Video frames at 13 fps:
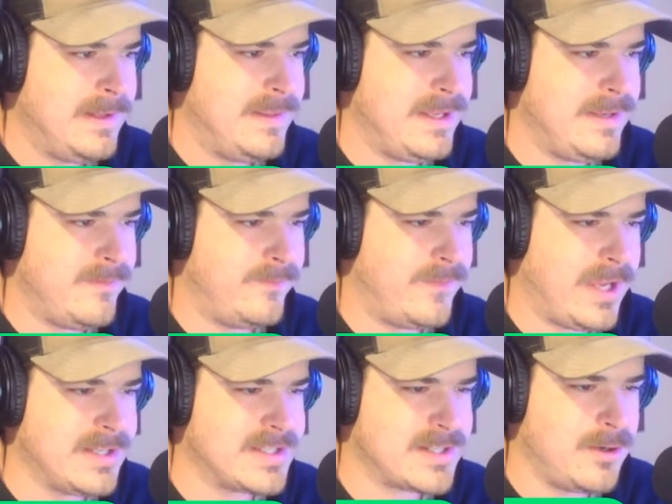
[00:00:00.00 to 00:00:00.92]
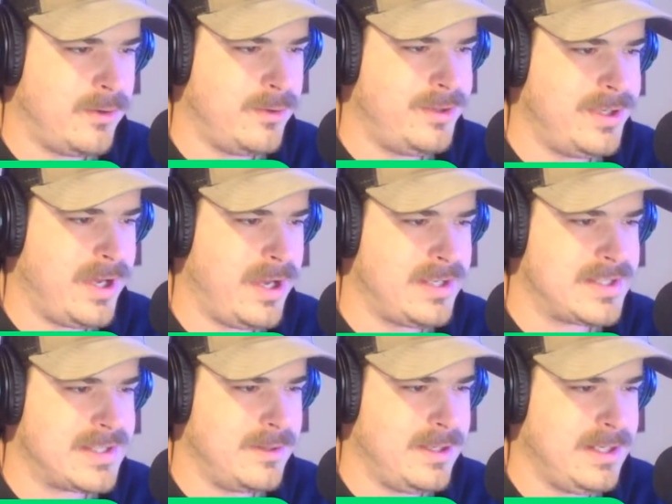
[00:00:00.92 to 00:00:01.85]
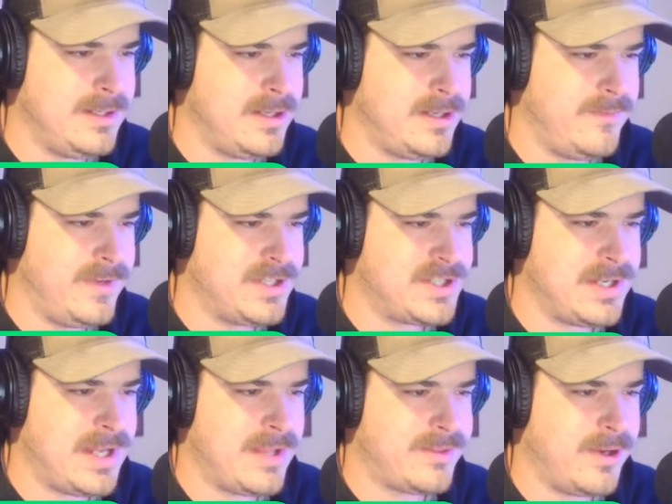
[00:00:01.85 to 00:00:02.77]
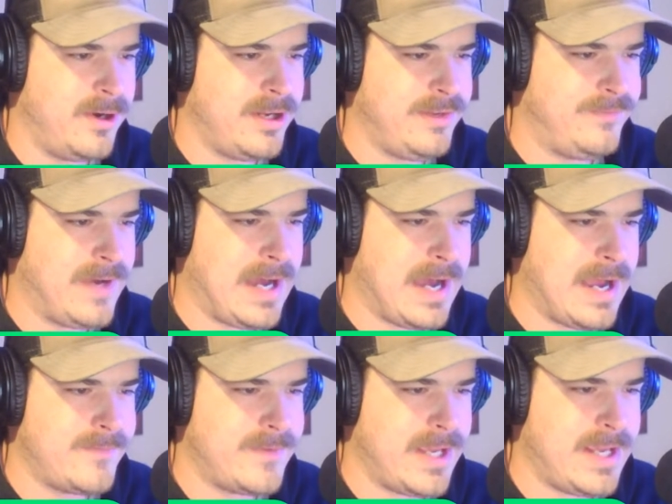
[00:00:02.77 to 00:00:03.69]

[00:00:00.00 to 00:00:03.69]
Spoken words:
the Vegas Golden Knights leading the division at 35,